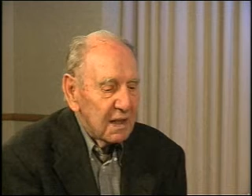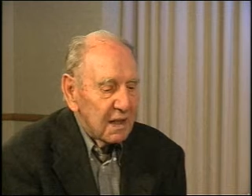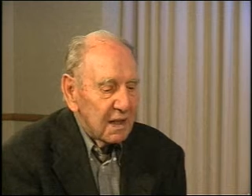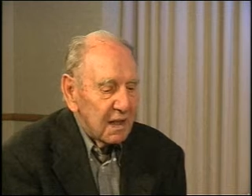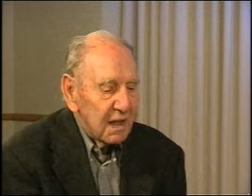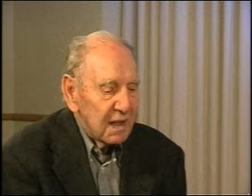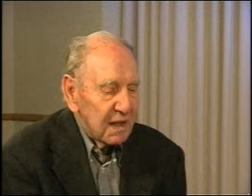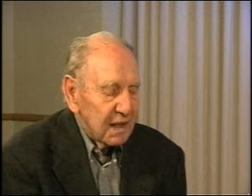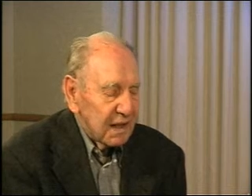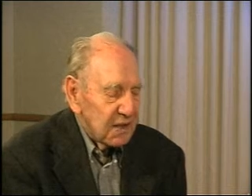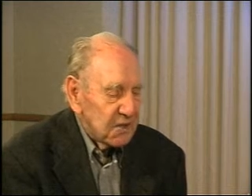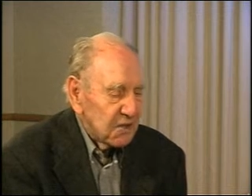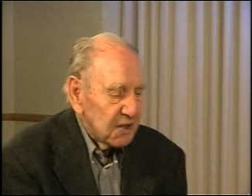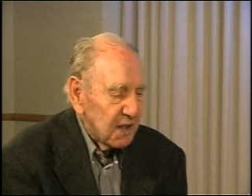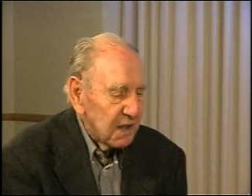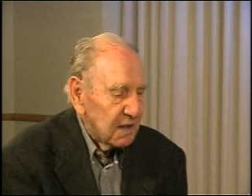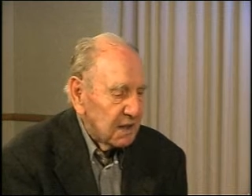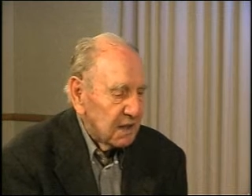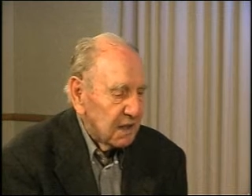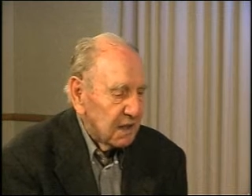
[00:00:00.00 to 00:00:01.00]
And I
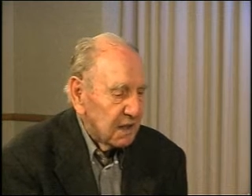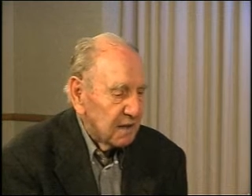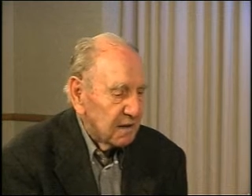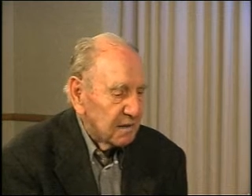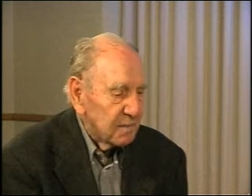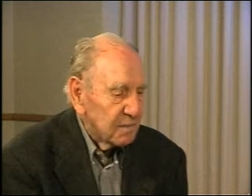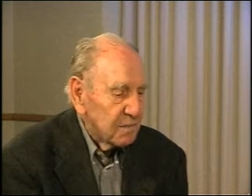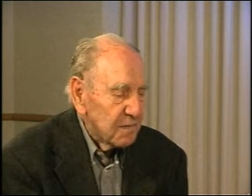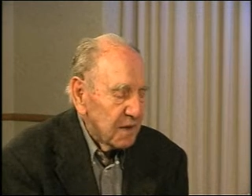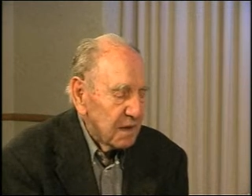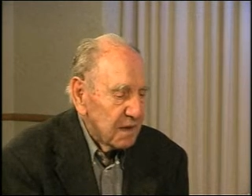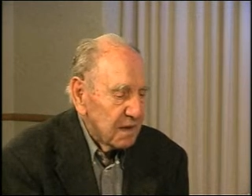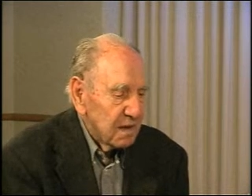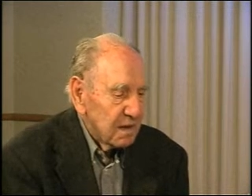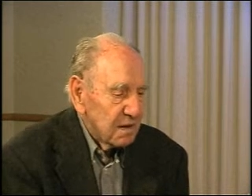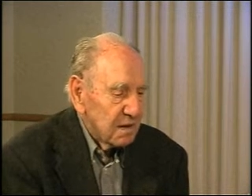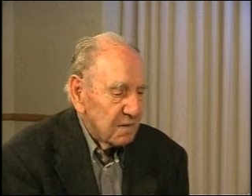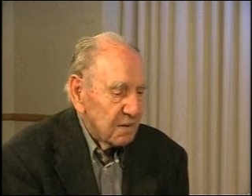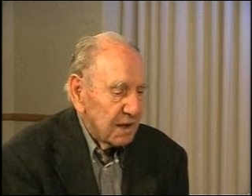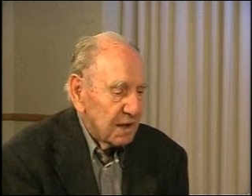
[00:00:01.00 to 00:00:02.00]
said to him,
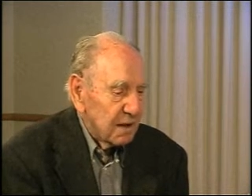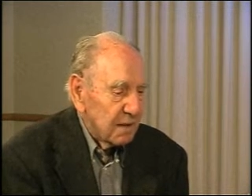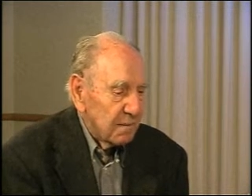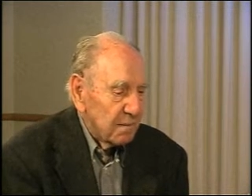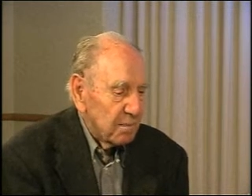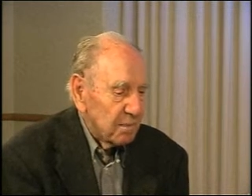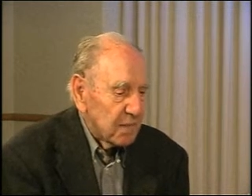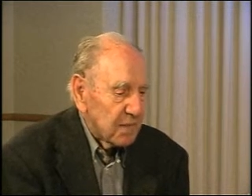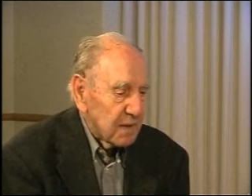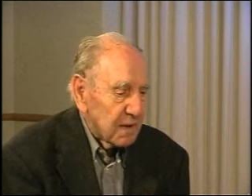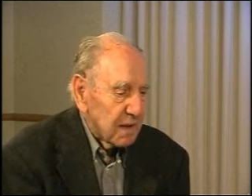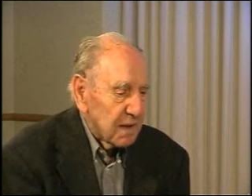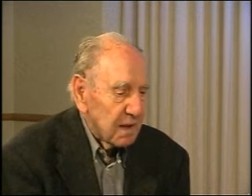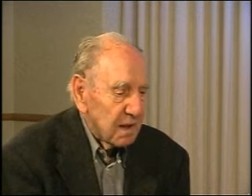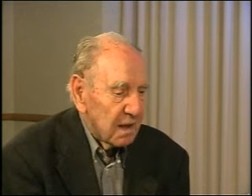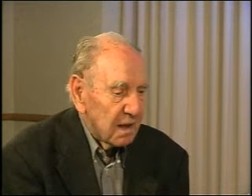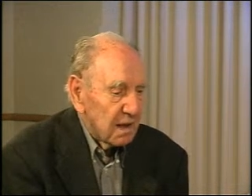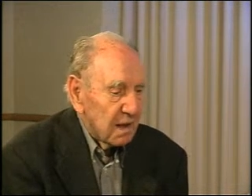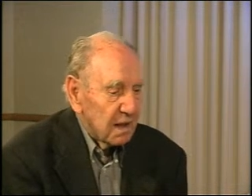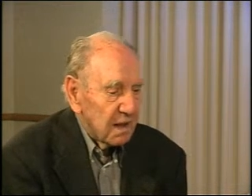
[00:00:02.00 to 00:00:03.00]
well,
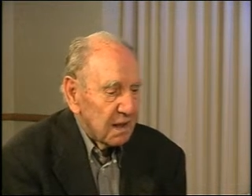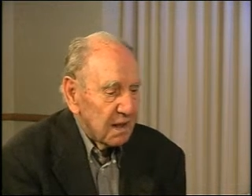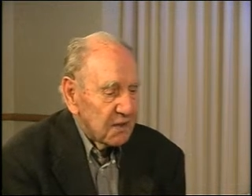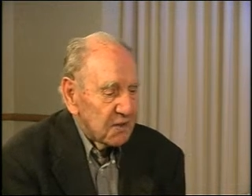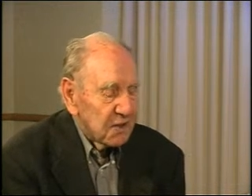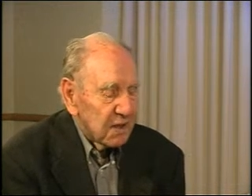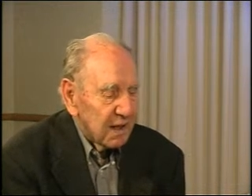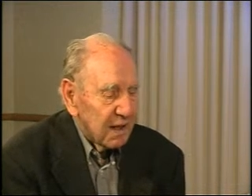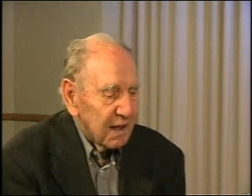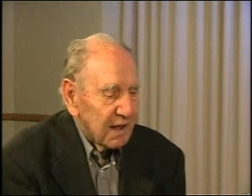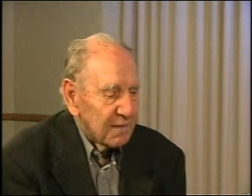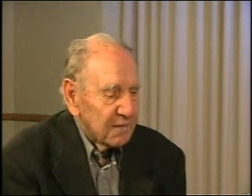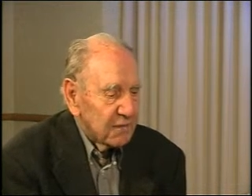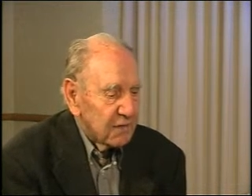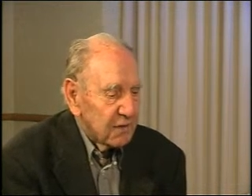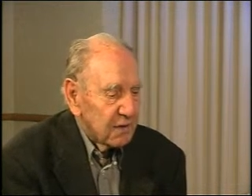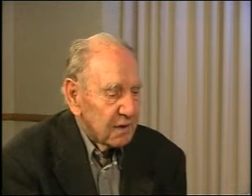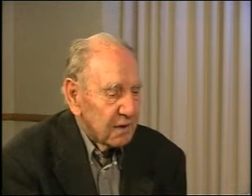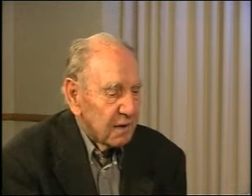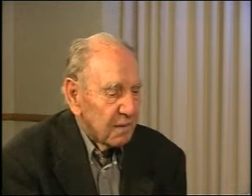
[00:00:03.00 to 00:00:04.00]
it's hard
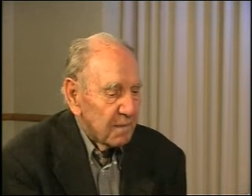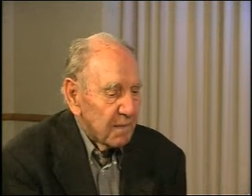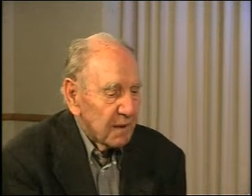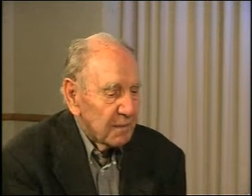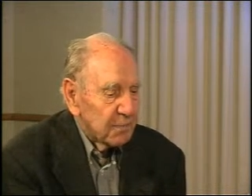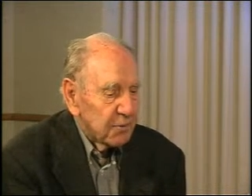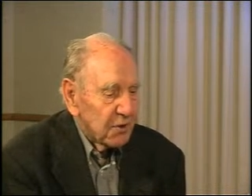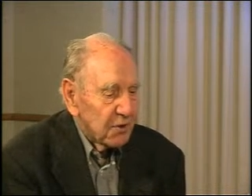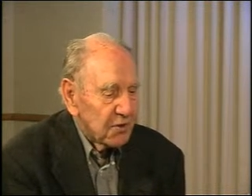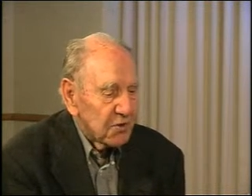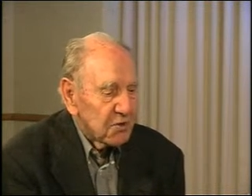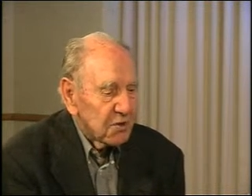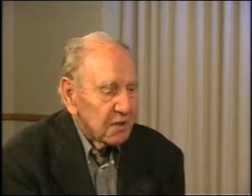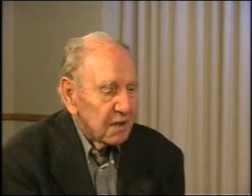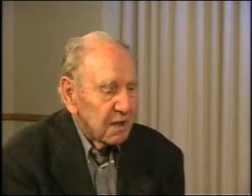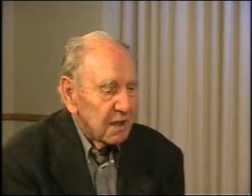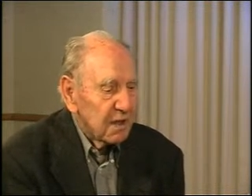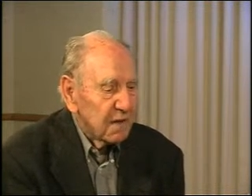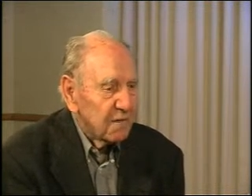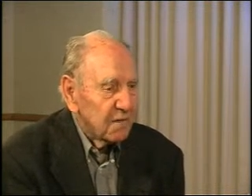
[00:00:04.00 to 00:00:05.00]
for a person
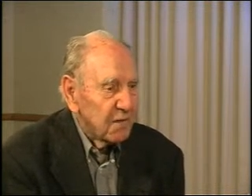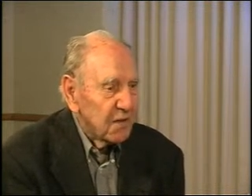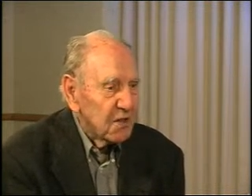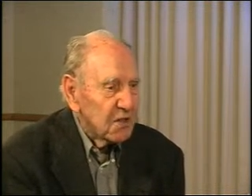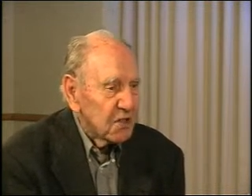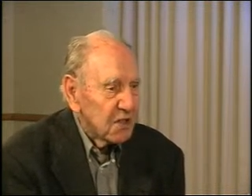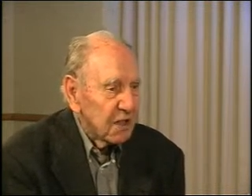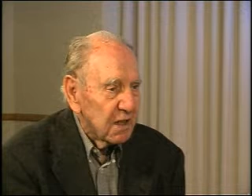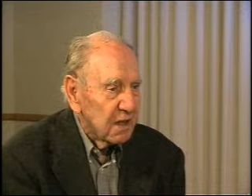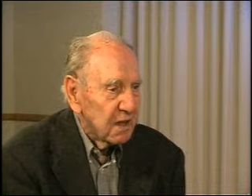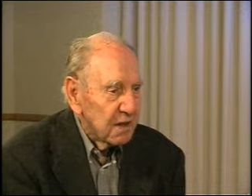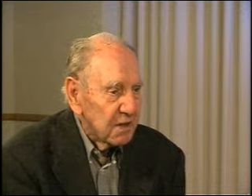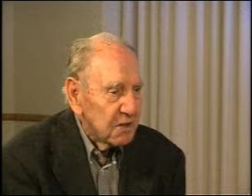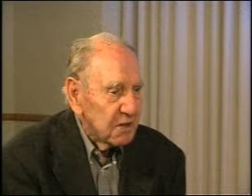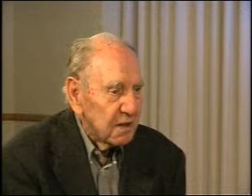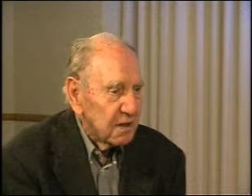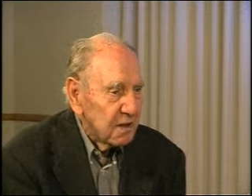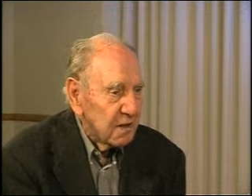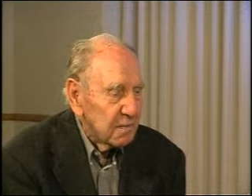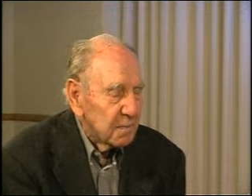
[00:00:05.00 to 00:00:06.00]
in the
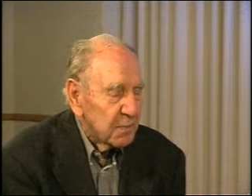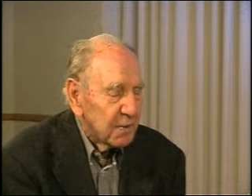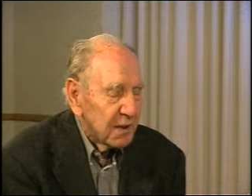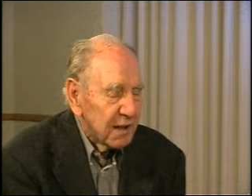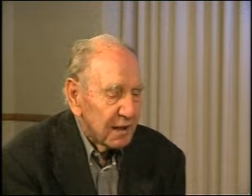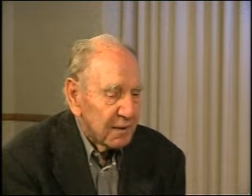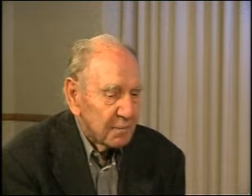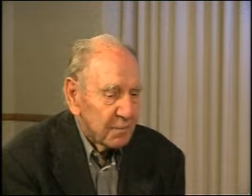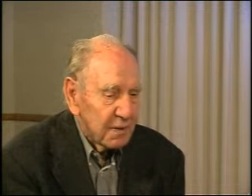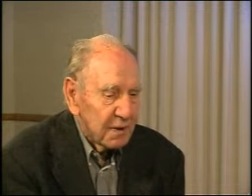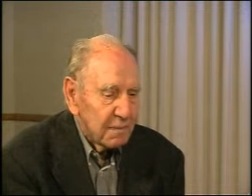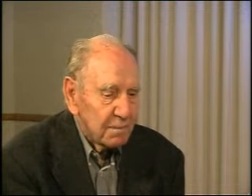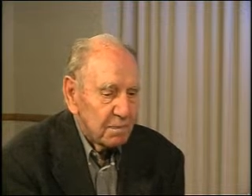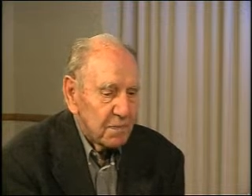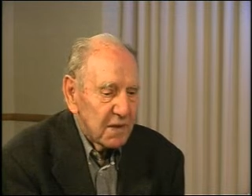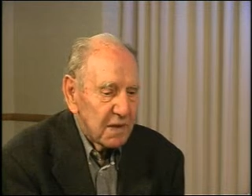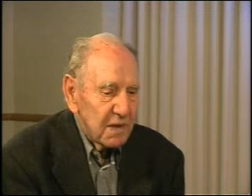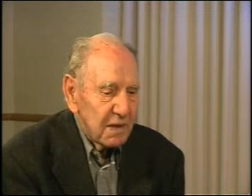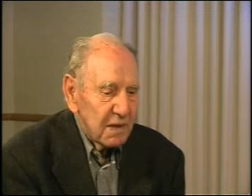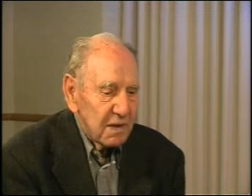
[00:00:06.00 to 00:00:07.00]
physiology department
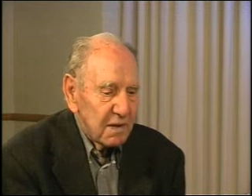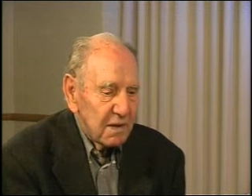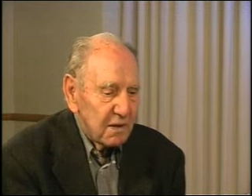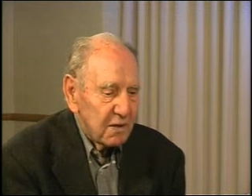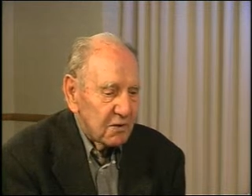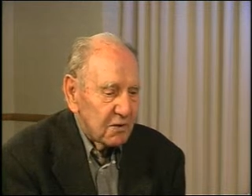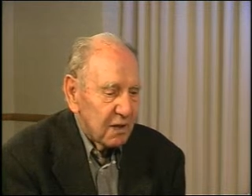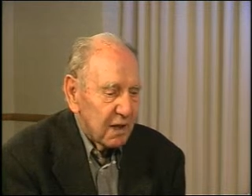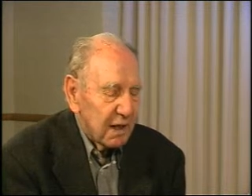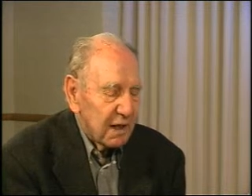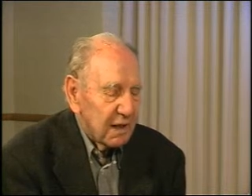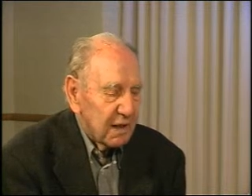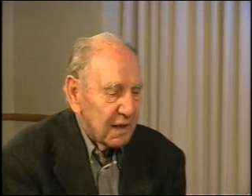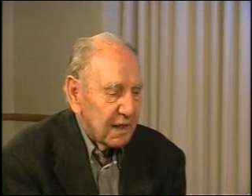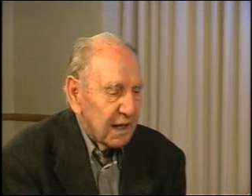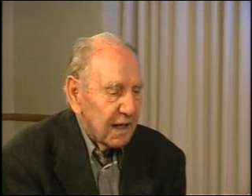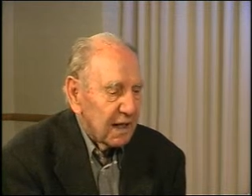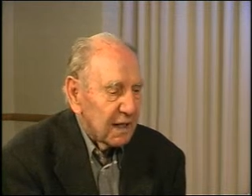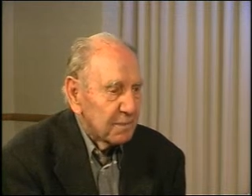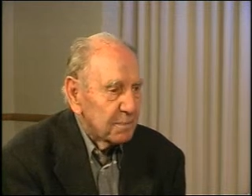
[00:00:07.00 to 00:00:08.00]
to try to
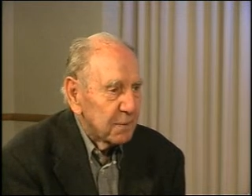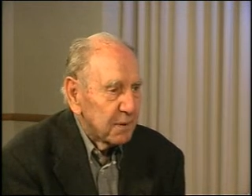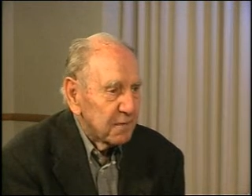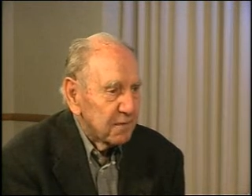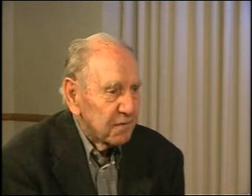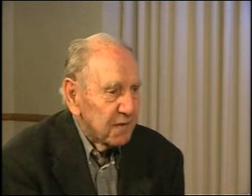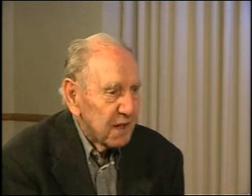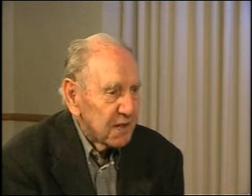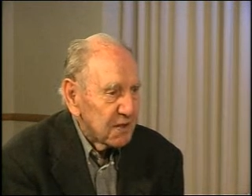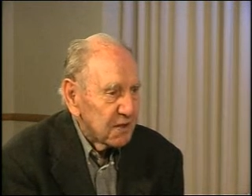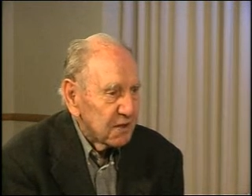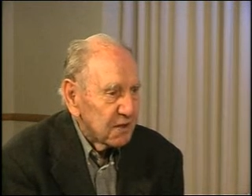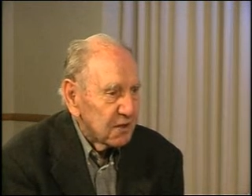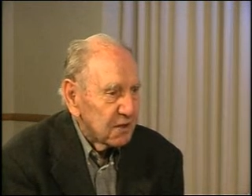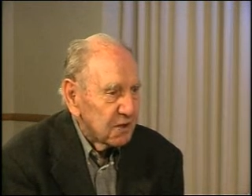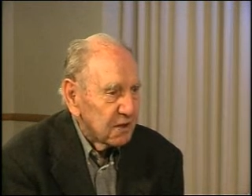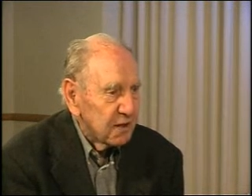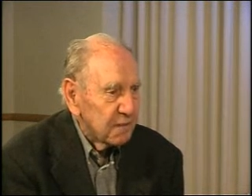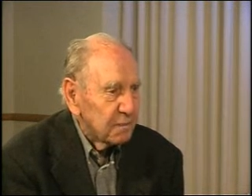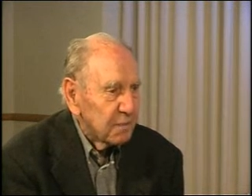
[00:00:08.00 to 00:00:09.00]
get a
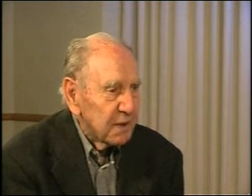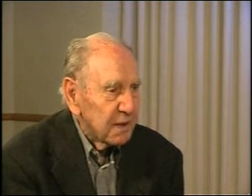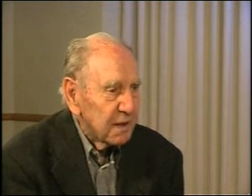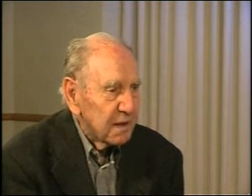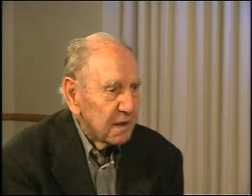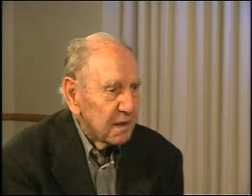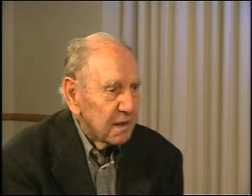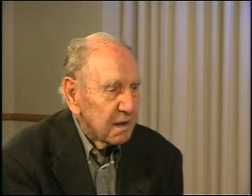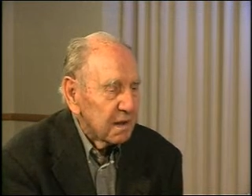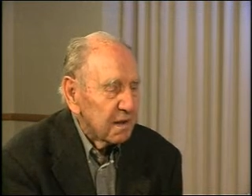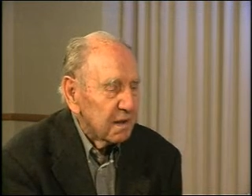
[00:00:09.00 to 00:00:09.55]
professorship in